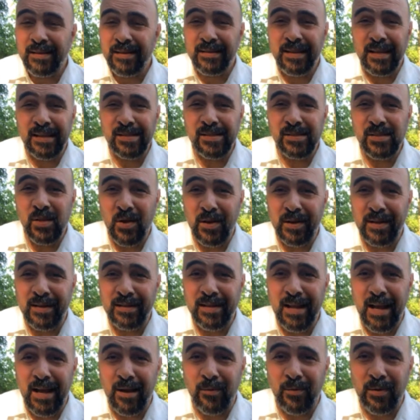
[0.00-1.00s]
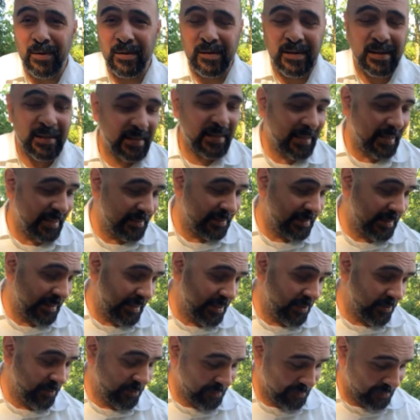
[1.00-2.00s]
They started now where you can get
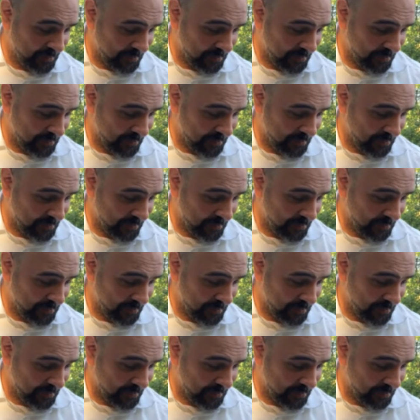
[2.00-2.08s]
deals.